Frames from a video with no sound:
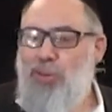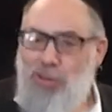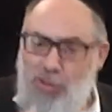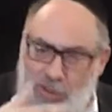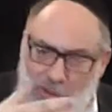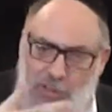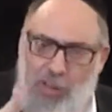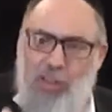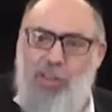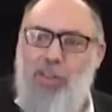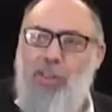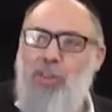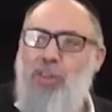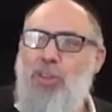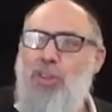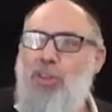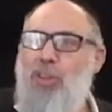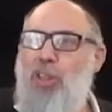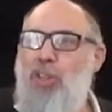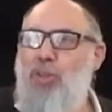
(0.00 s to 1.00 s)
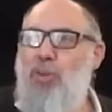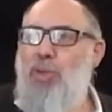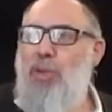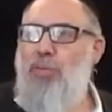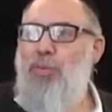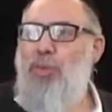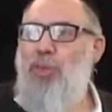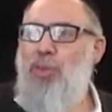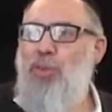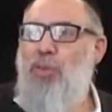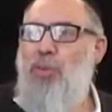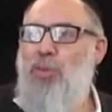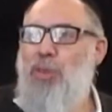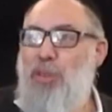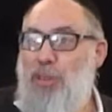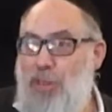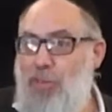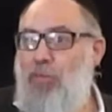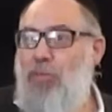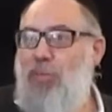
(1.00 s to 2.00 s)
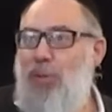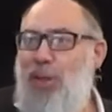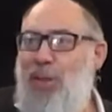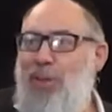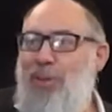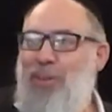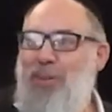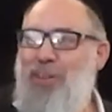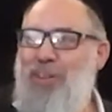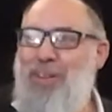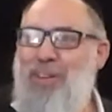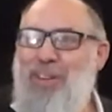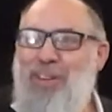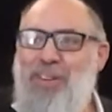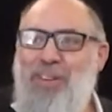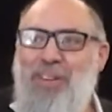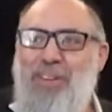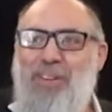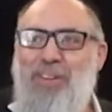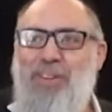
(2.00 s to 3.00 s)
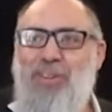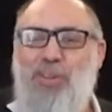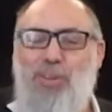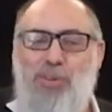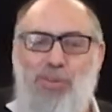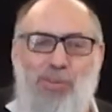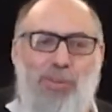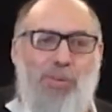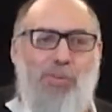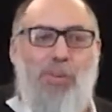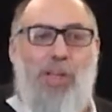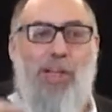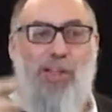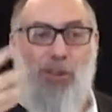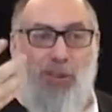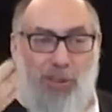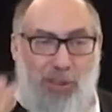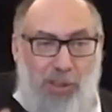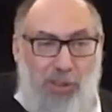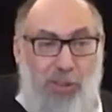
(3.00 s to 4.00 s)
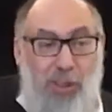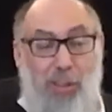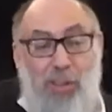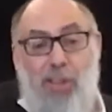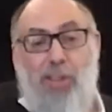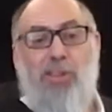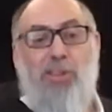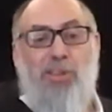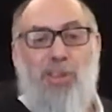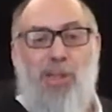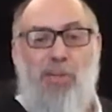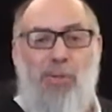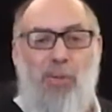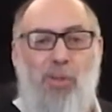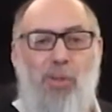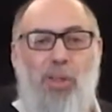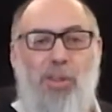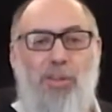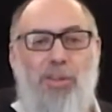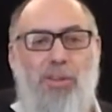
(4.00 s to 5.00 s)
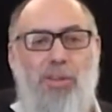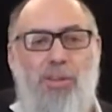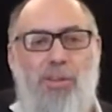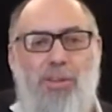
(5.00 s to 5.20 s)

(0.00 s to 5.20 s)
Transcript: He says, no, let's discuss whatever you're learning, even better, So the fellow starts, I just came across this.